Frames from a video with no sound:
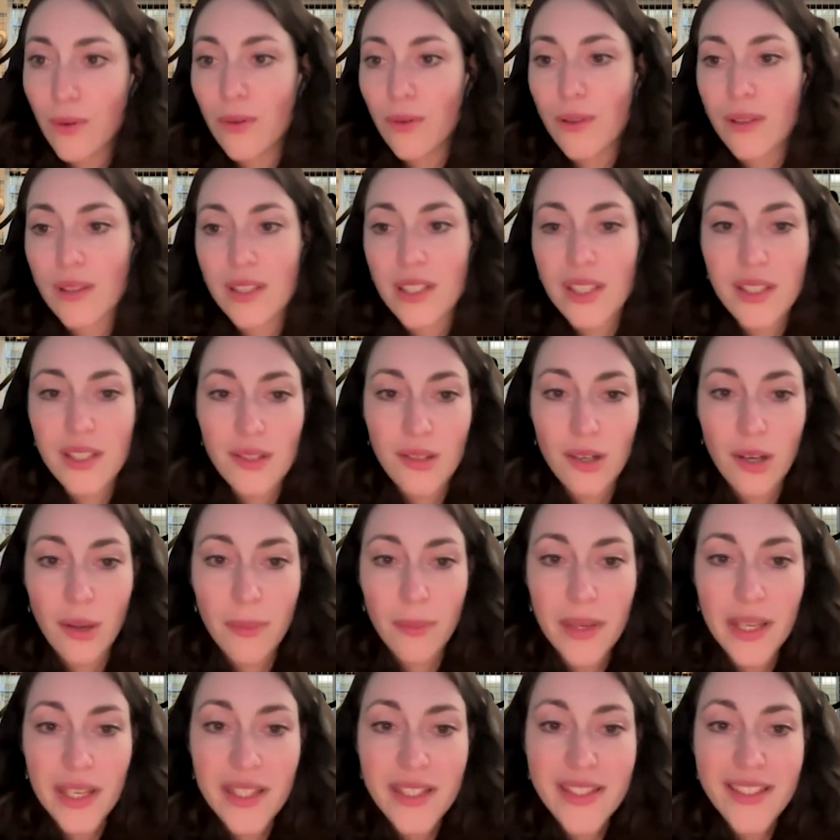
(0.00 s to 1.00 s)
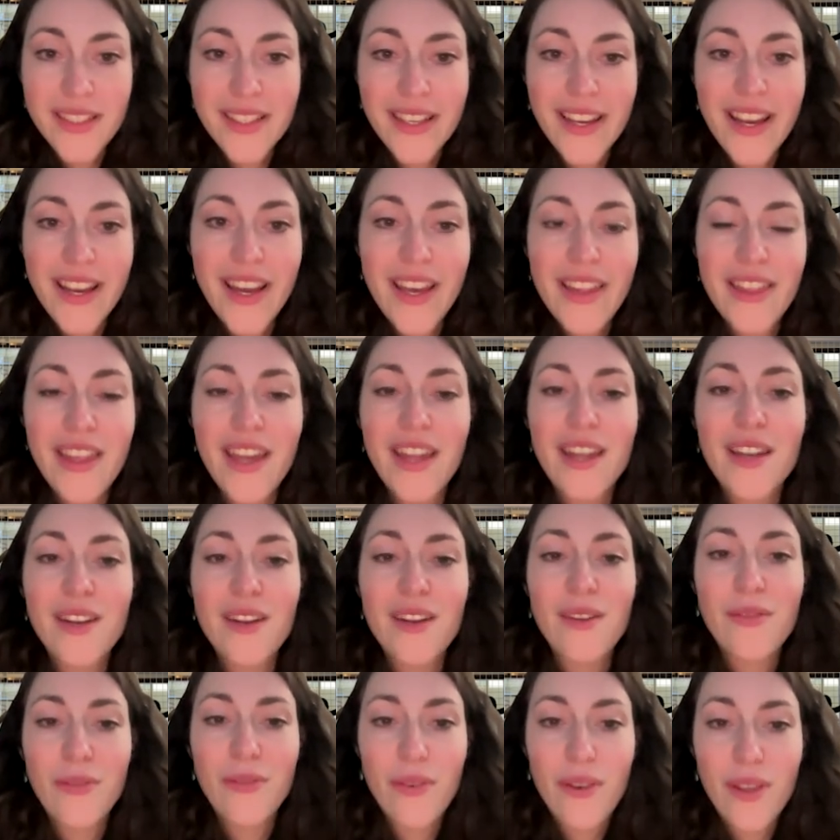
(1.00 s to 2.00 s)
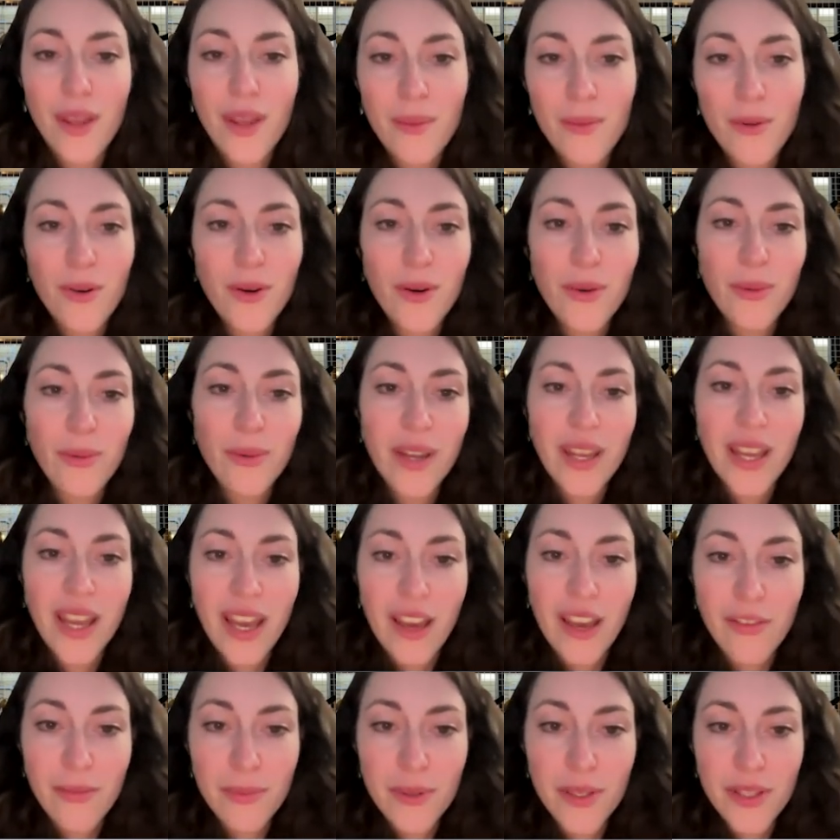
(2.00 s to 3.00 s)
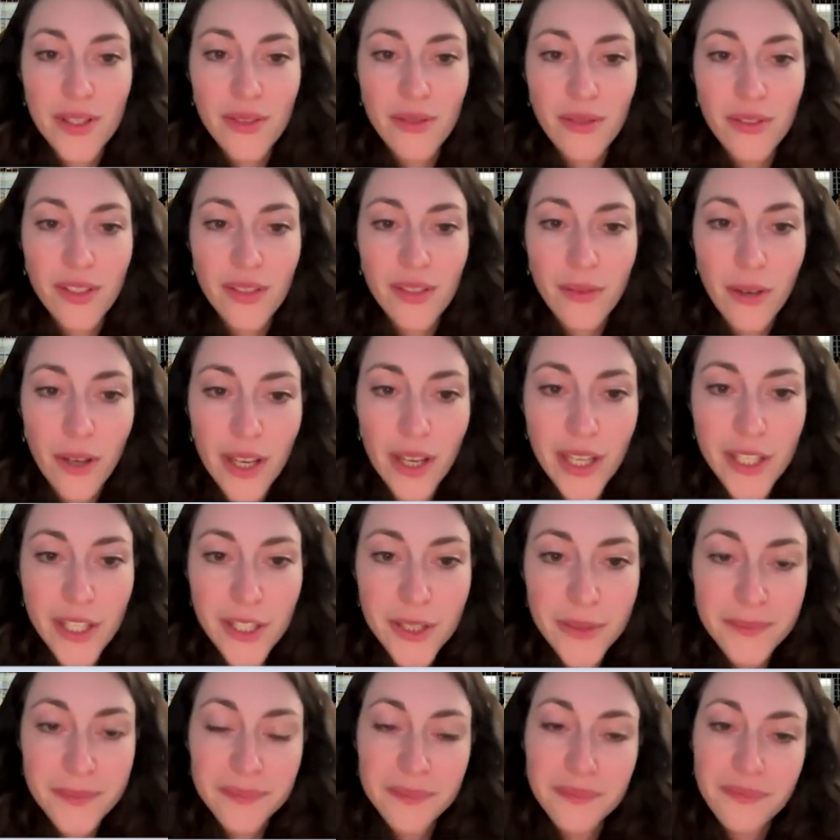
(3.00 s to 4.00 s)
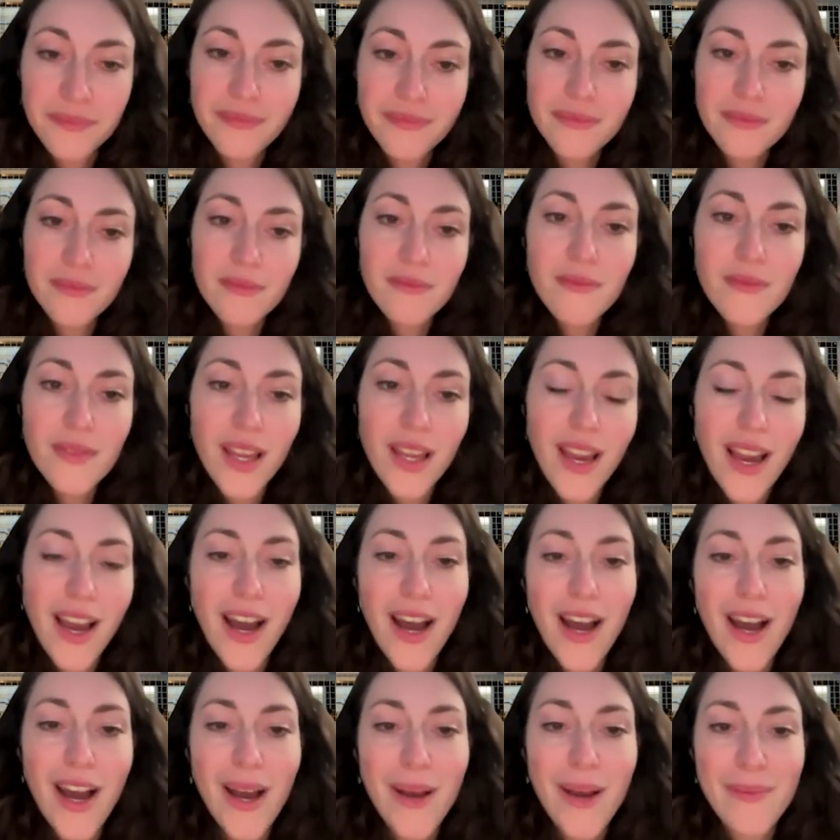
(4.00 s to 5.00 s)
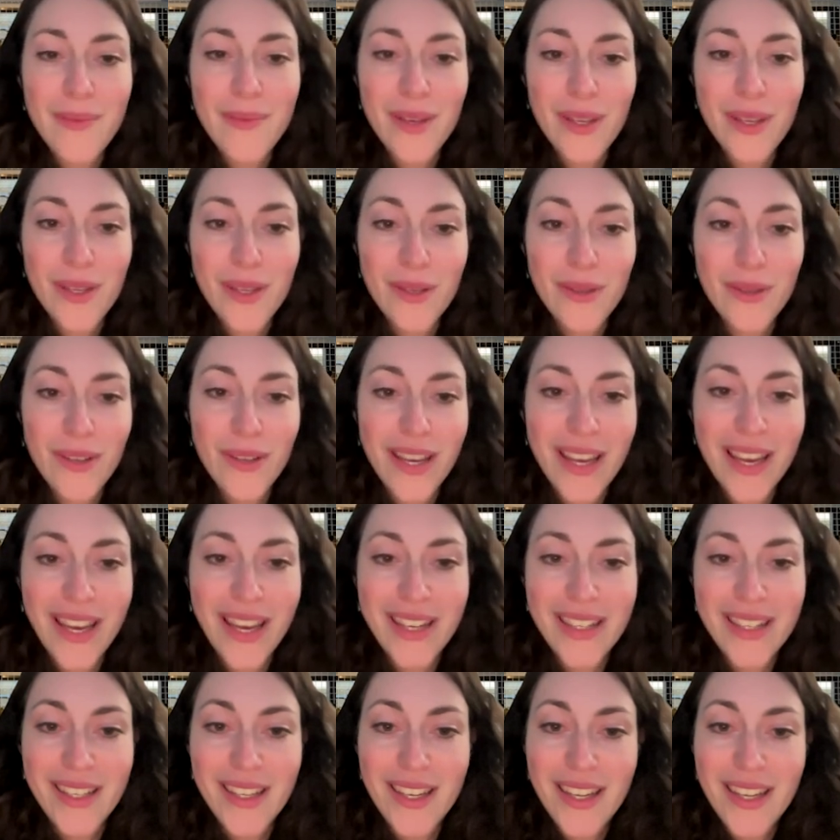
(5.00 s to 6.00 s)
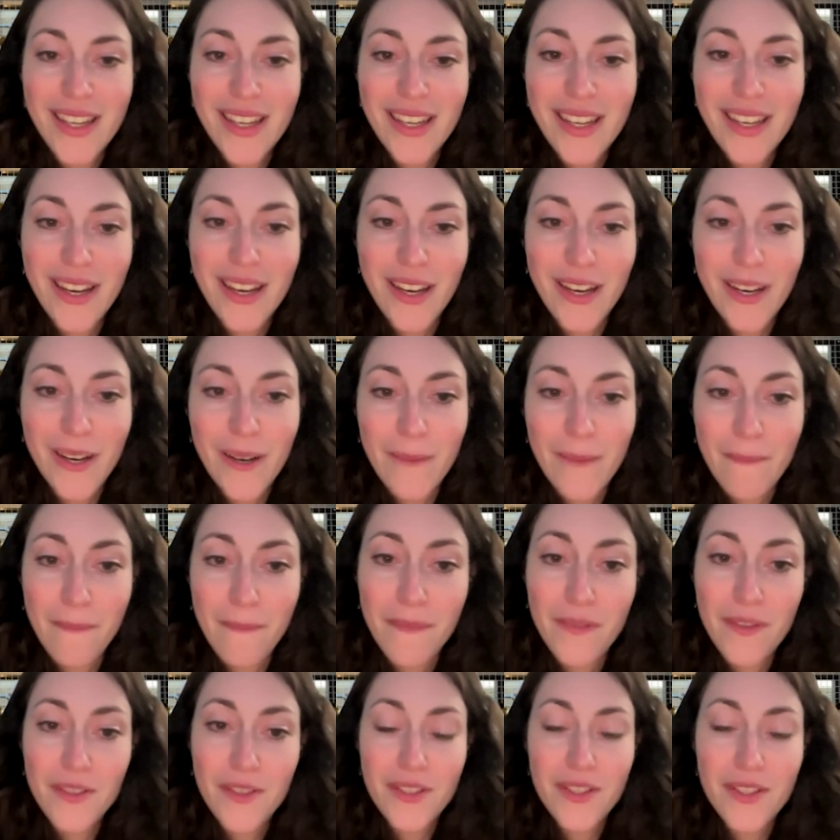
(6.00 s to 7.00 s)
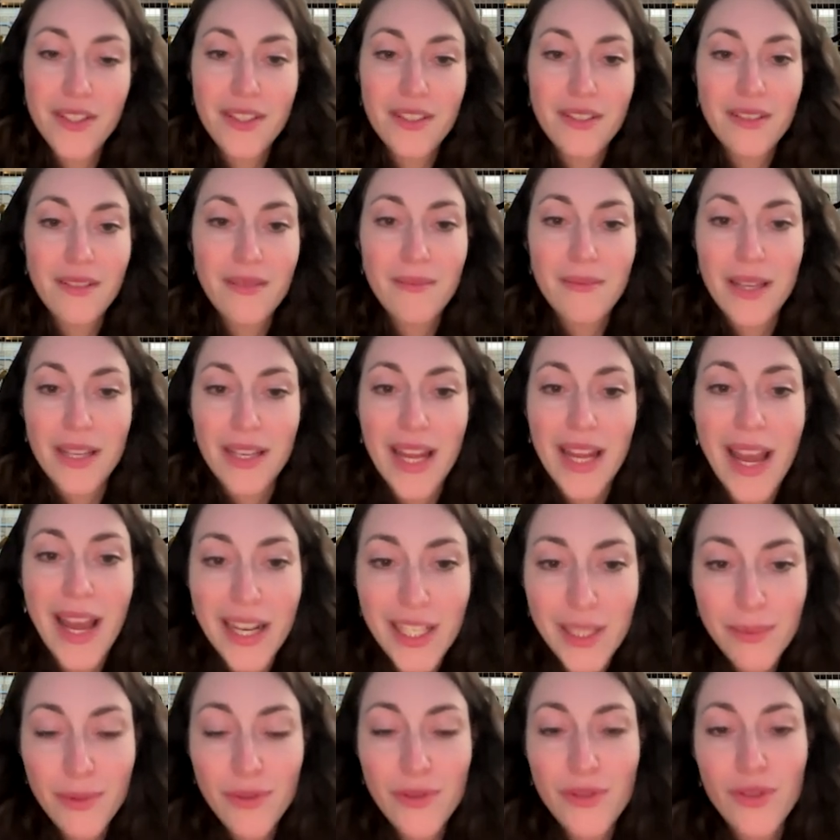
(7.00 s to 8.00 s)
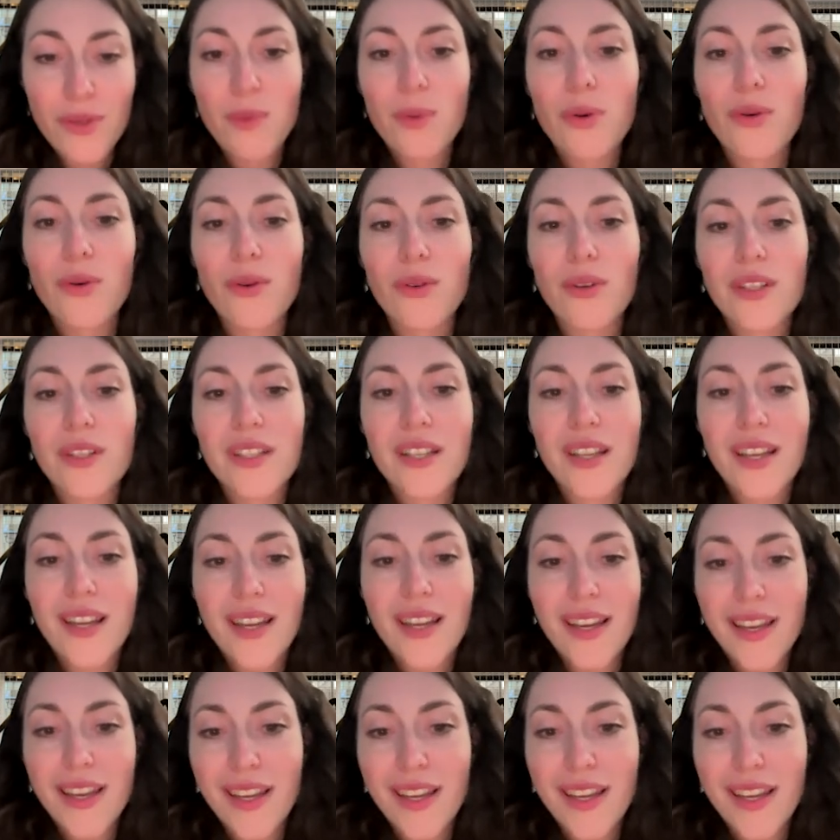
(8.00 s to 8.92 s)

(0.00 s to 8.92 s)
for all these topics. Then furthermore, we have Personio Voyage. You can just get expert support